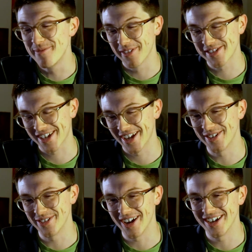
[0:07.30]
months
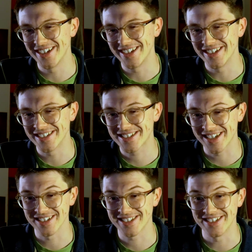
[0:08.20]
ago, I
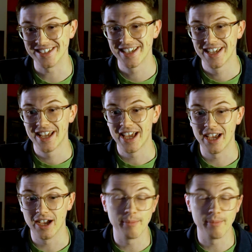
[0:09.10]
started a